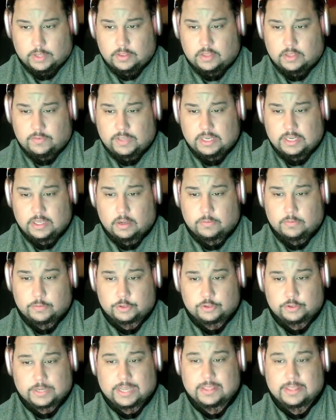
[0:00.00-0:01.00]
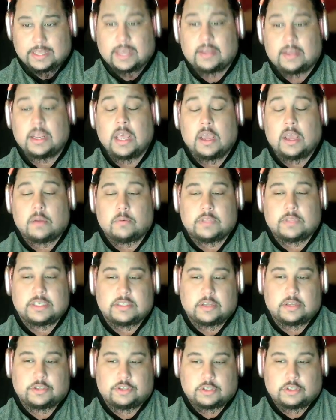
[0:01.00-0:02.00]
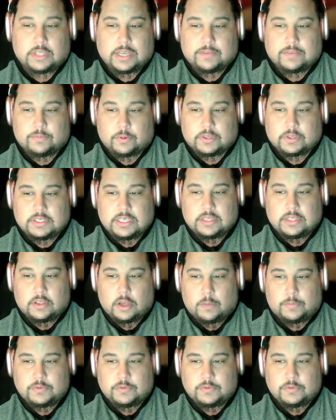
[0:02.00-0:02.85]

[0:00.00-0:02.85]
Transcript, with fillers: The video for Try That, released on July 14th,